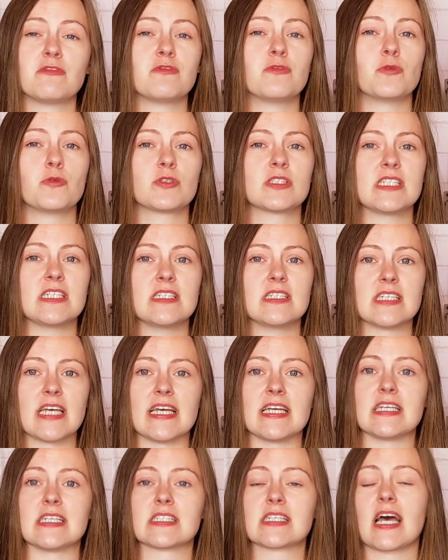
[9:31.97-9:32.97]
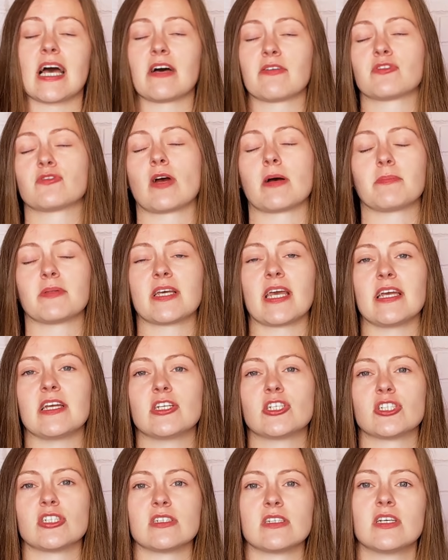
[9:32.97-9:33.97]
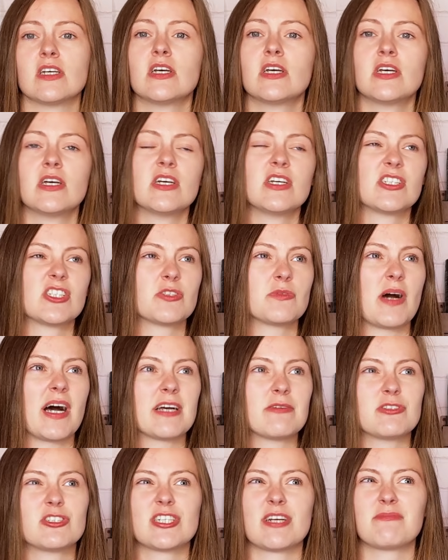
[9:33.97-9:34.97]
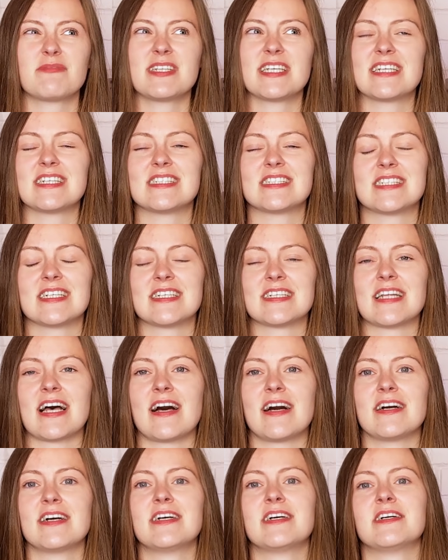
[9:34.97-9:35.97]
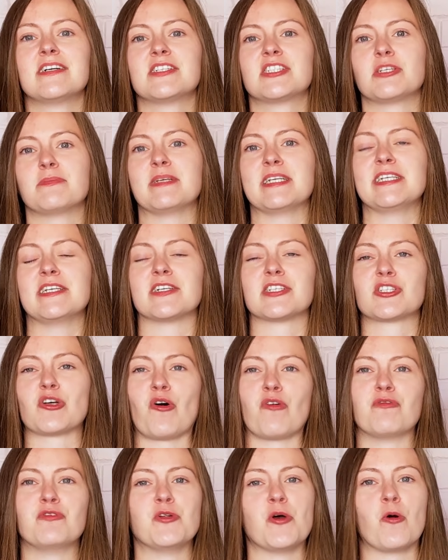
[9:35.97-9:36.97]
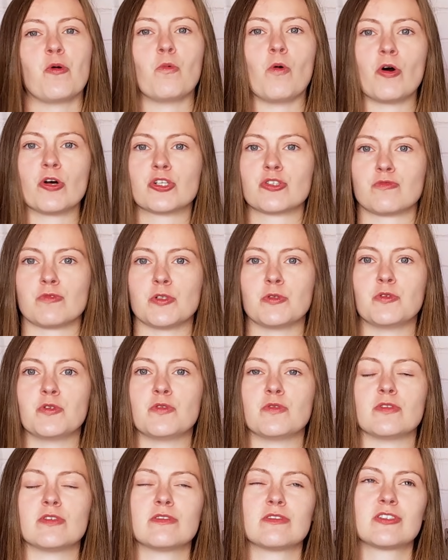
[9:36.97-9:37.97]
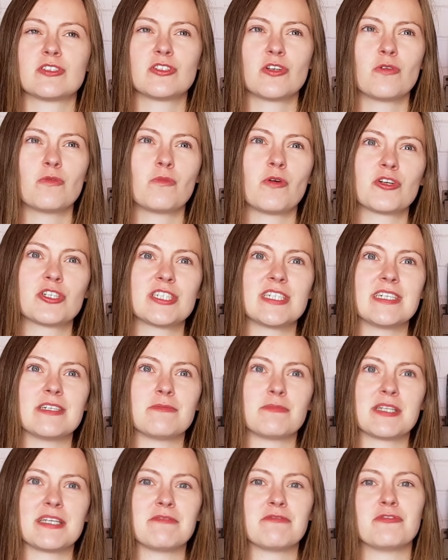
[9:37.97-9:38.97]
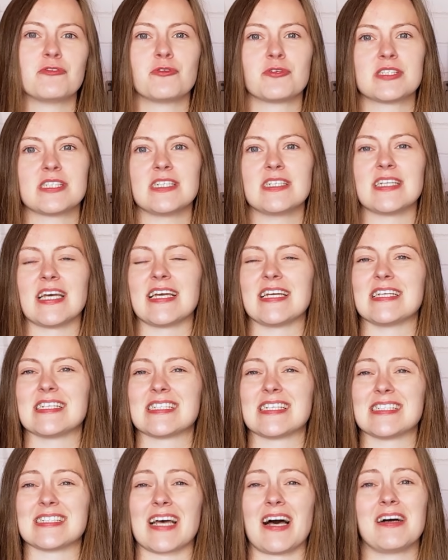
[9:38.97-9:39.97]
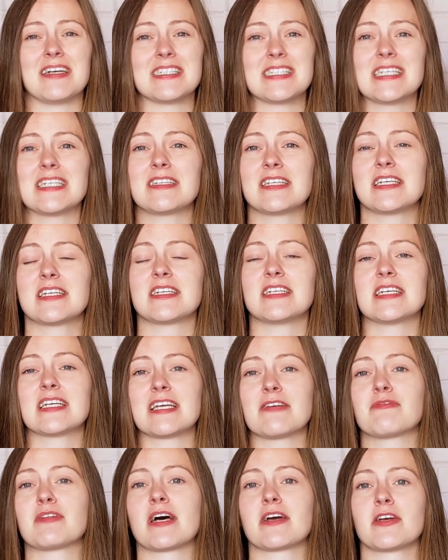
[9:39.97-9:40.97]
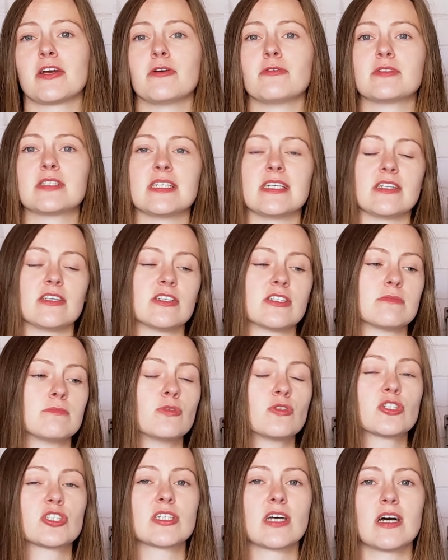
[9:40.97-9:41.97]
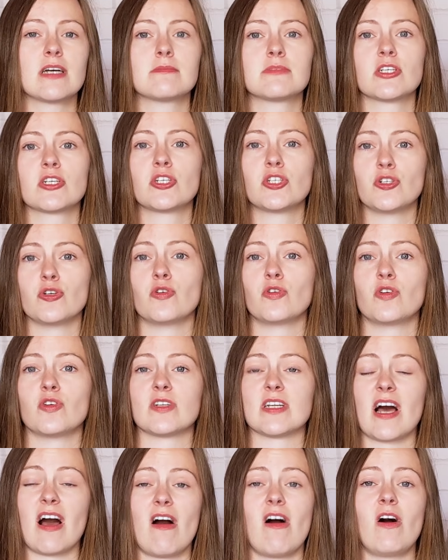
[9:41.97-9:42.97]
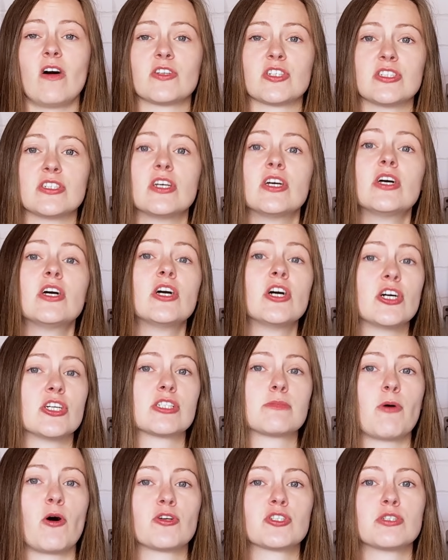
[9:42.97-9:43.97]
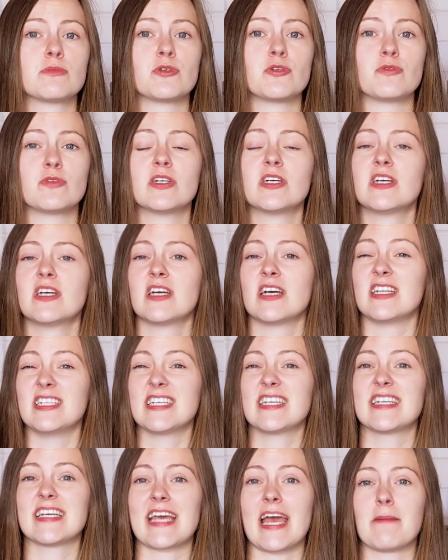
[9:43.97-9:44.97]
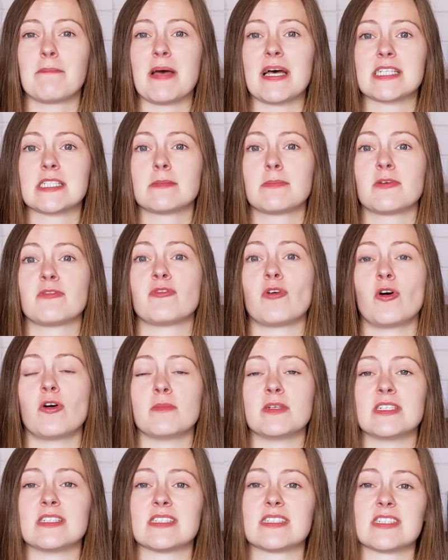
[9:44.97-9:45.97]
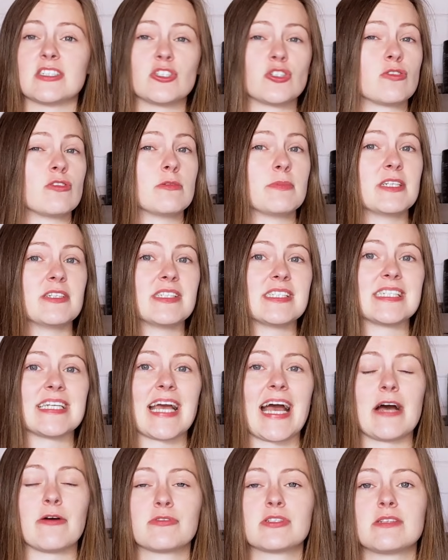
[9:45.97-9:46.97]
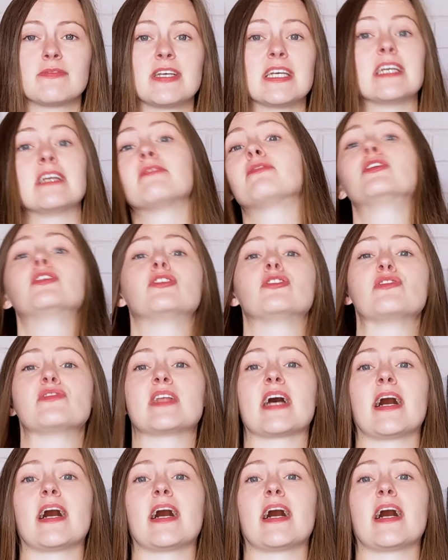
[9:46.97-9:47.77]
14 days after application. So I would generally consider that to be a sort of no wash rule. Don't wash it within 14 days is ideally going to give that coating as much time to cure and harden as possible. You're going to get better performance and durability out of it if you do